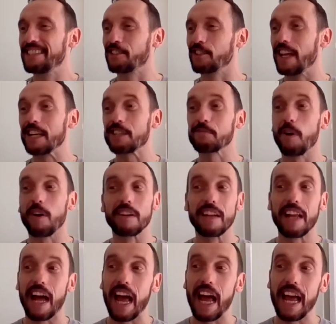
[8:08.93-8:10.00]
so this
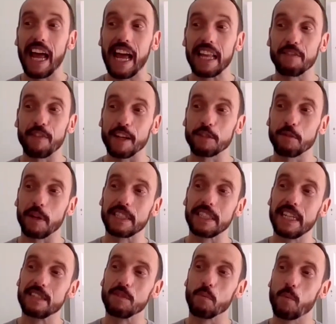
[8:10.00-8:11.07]
one, the first
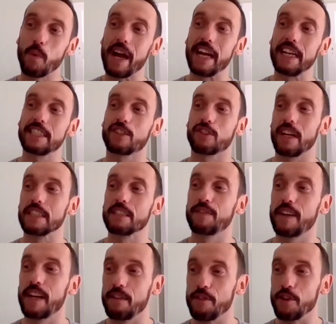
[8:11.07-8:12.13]
question is: worst
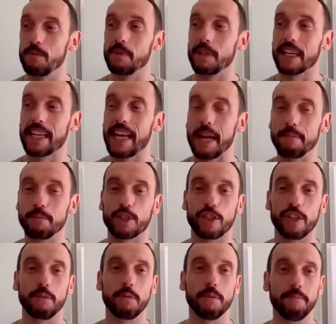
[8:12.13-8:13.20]
transfer rumour that came
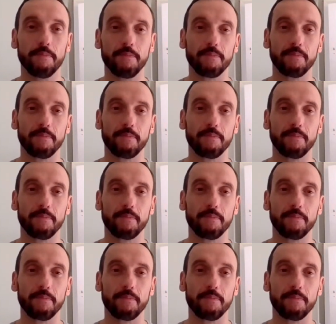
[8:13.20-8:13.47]
true?